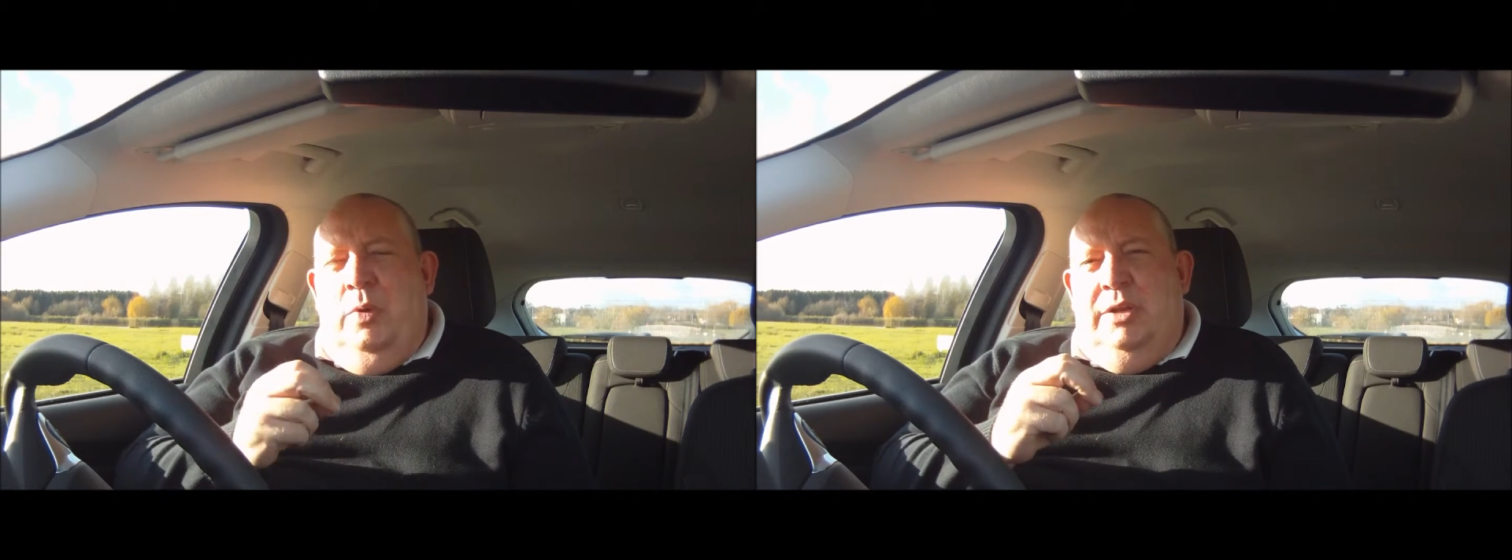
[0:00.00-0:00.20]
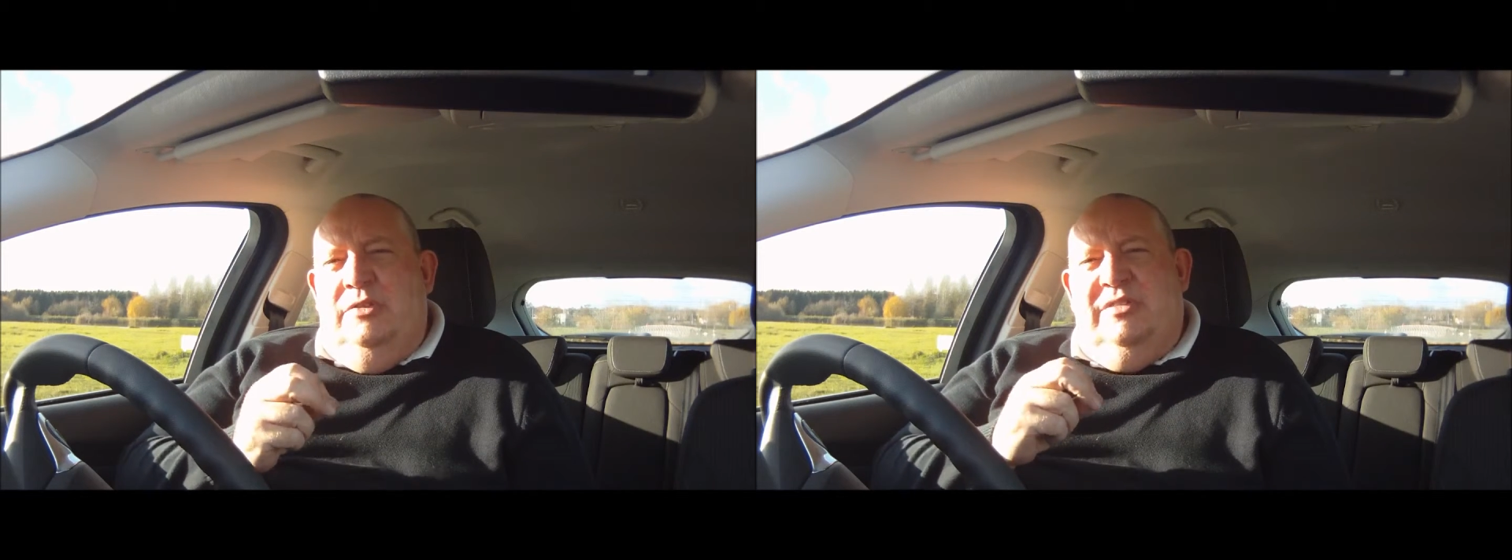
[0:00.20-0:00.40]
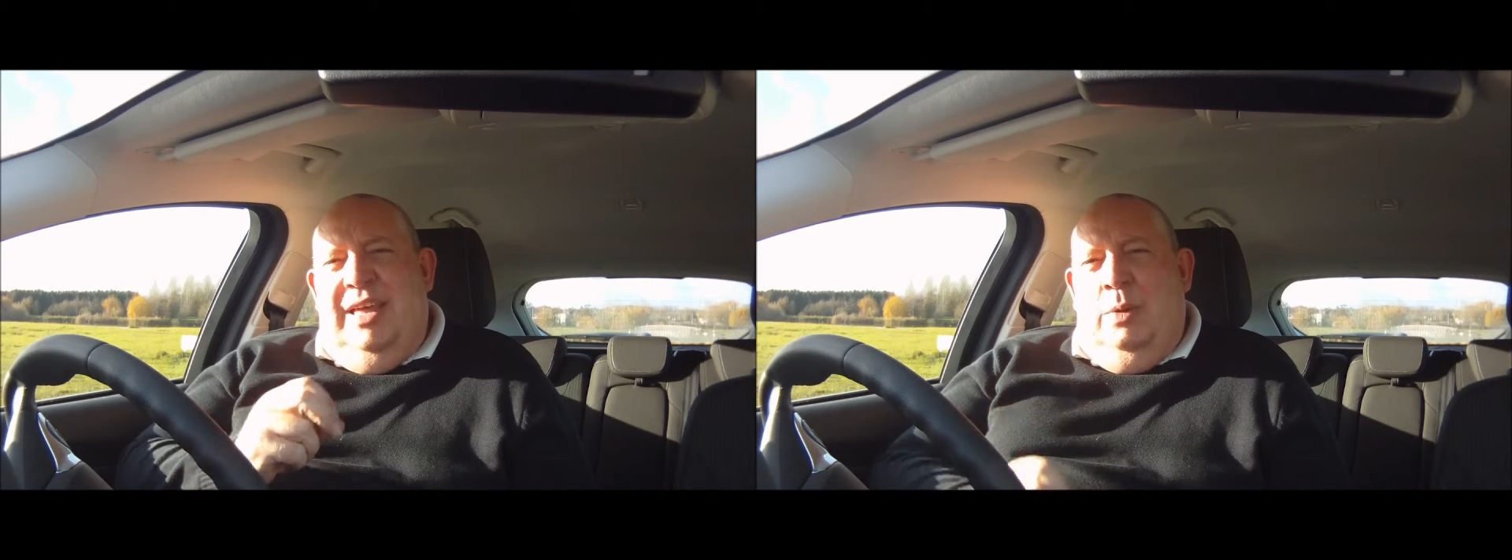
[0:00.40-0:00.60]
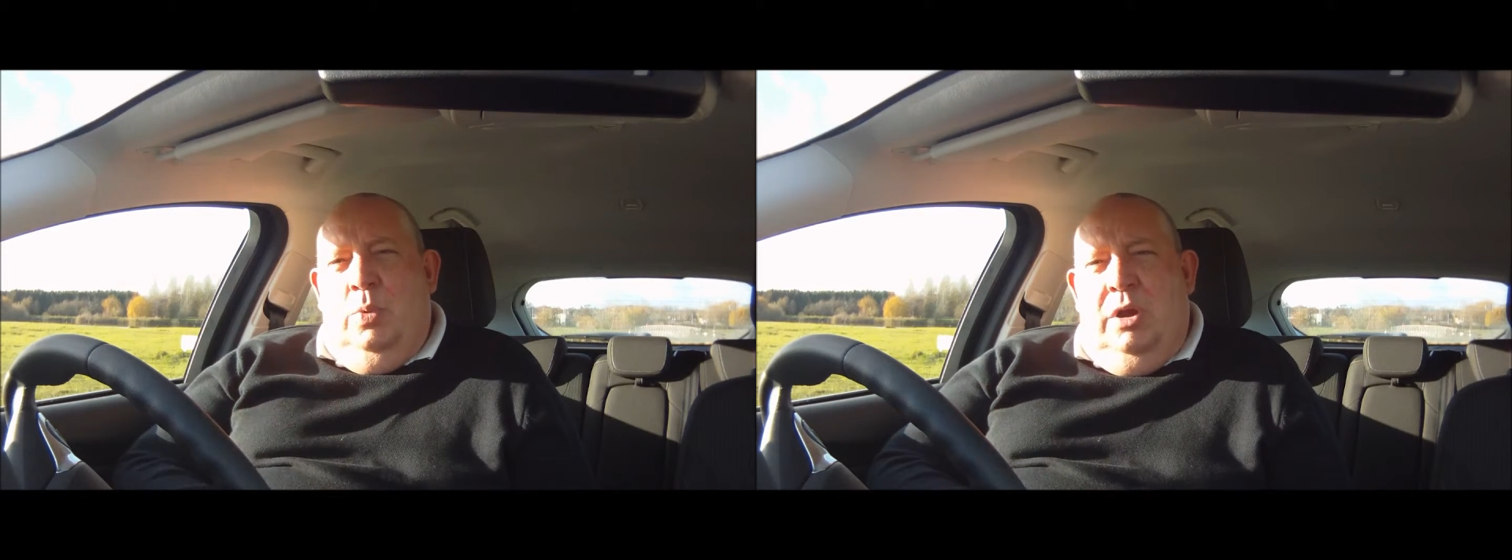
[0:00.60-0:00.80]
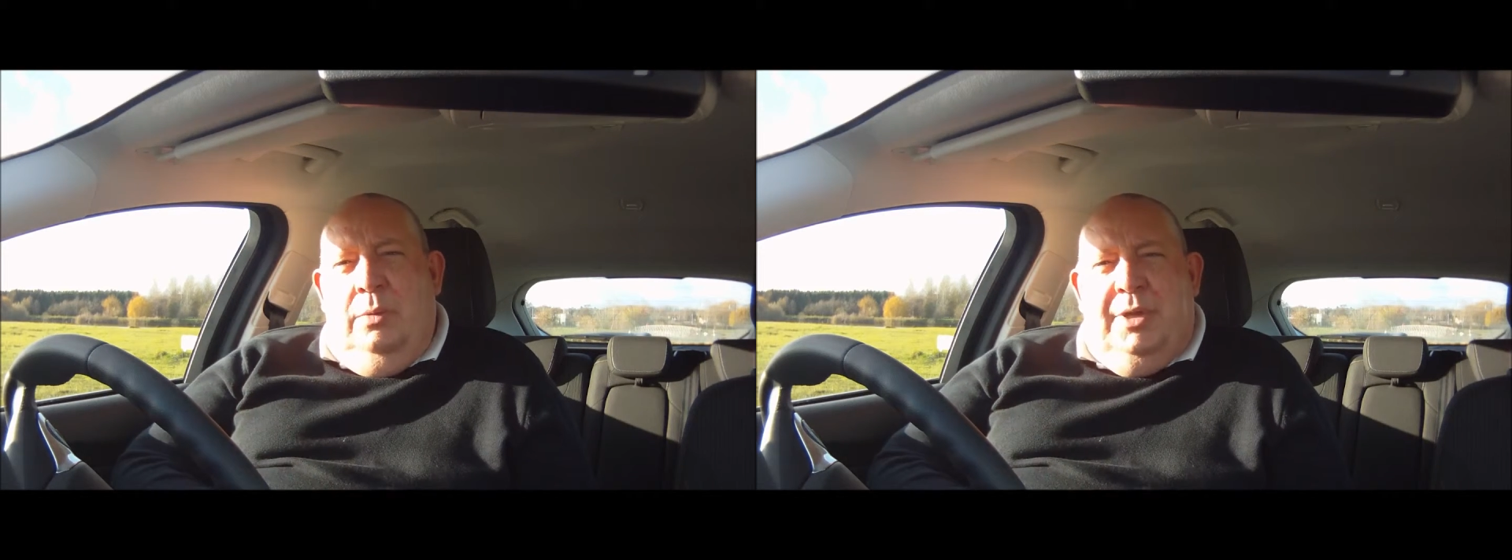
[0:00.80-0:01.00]
you
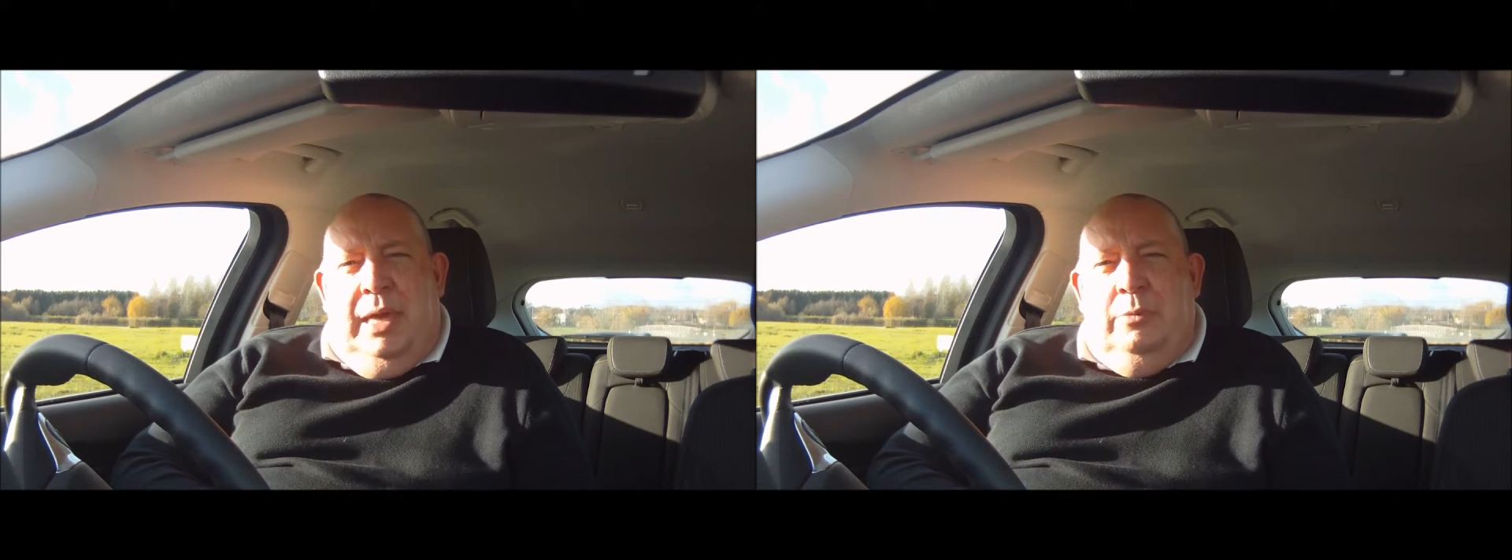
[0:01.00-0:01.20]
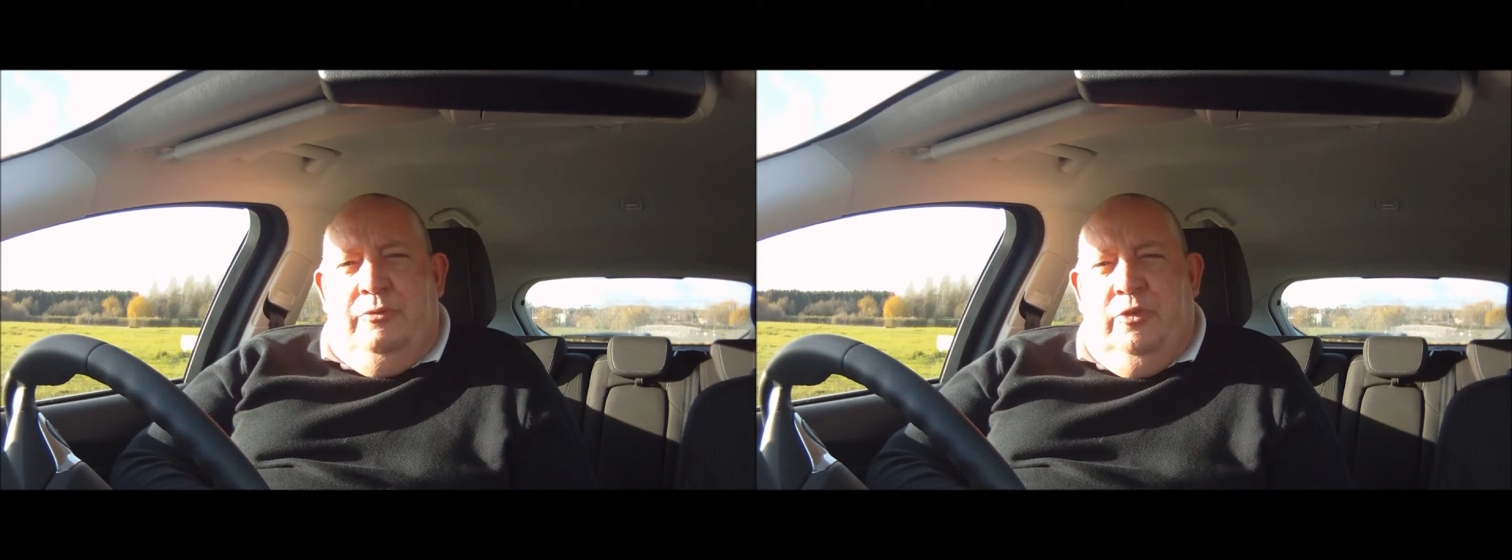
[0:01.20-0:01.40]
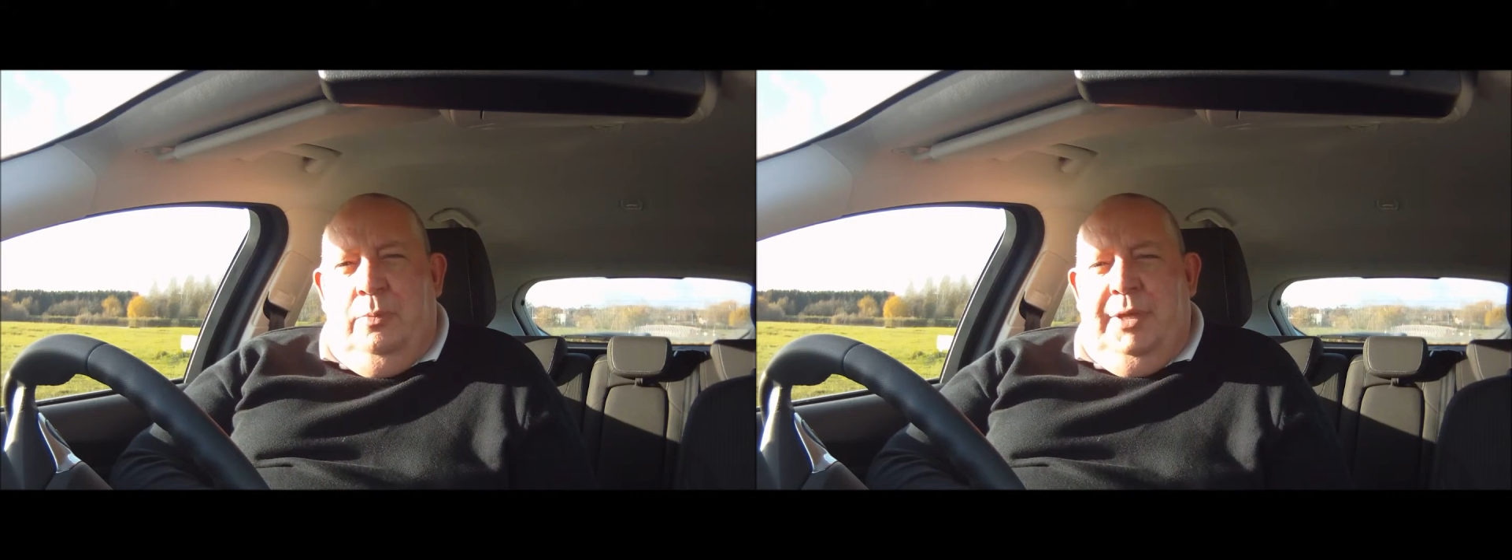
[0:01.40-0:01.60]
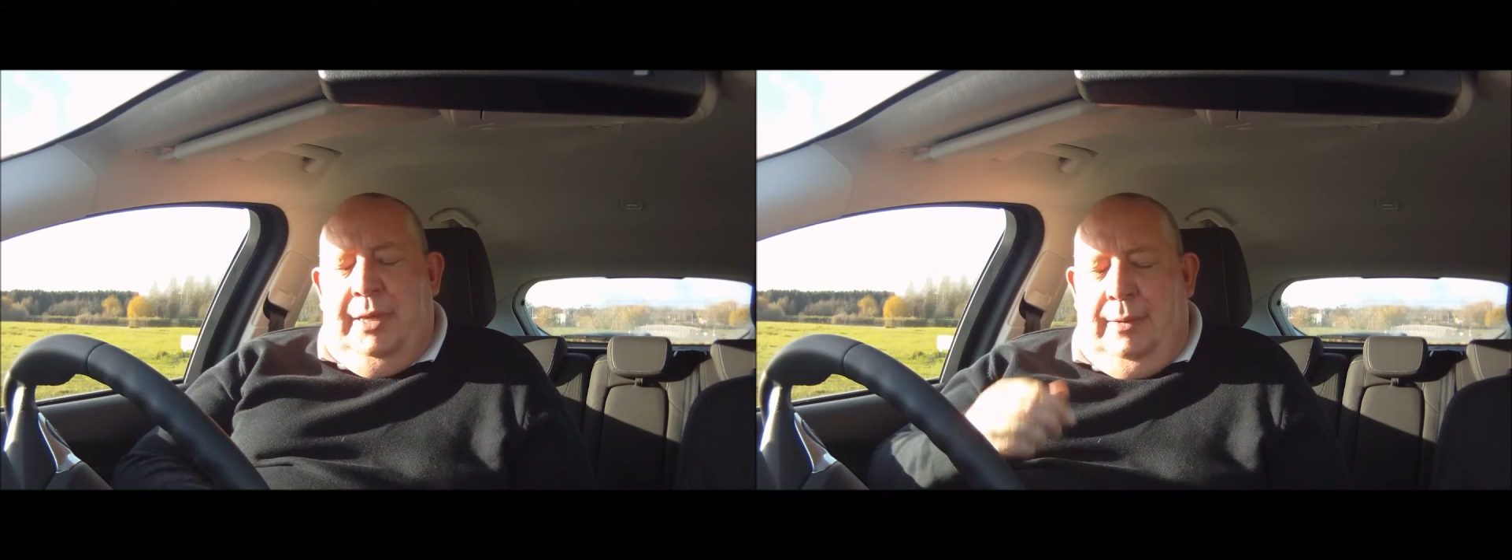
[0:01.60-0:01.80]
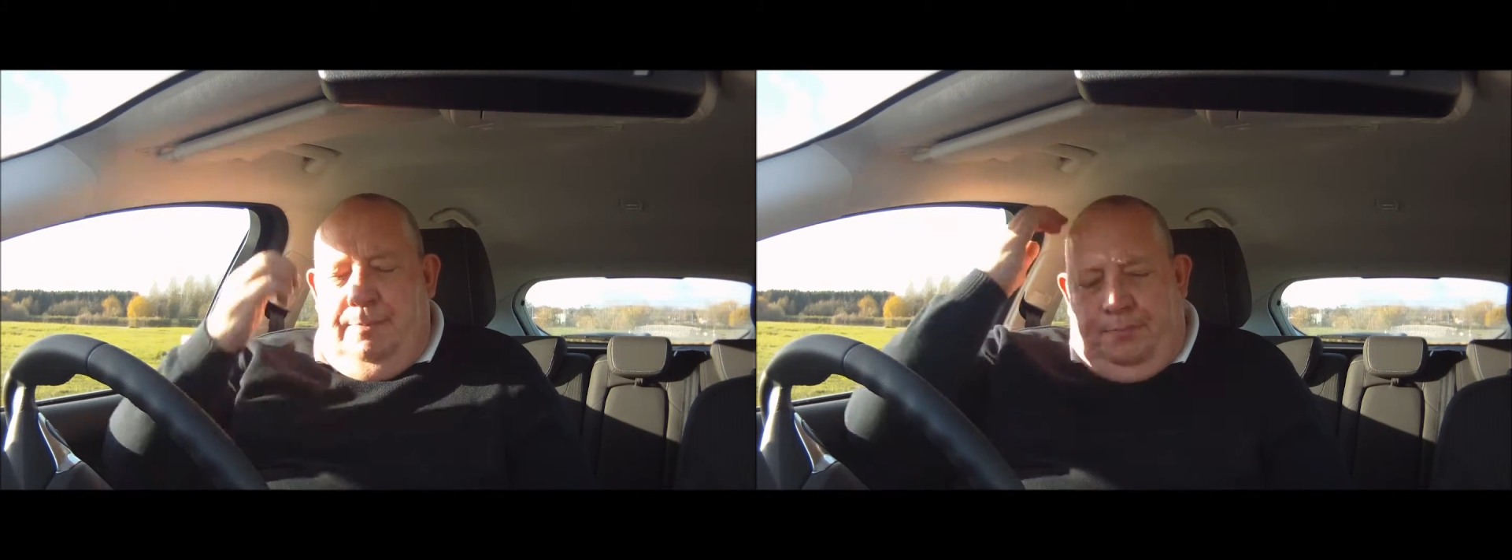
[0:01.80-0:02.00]
understand where I'm coming from
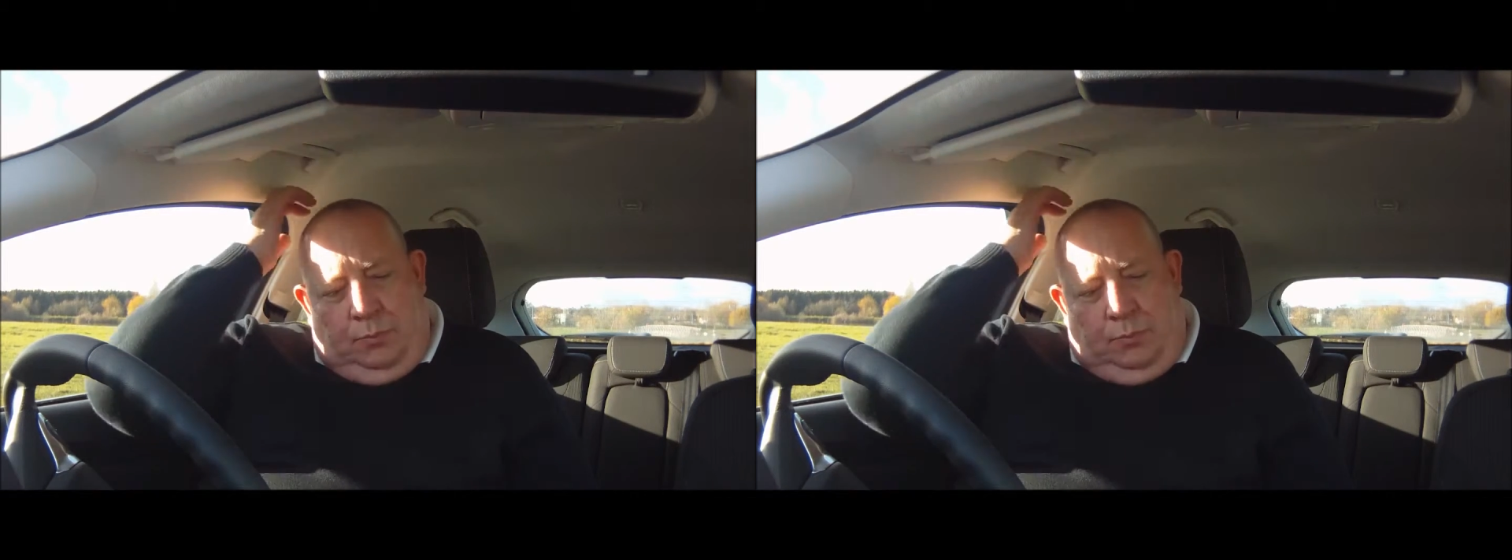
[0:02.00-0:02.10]
here.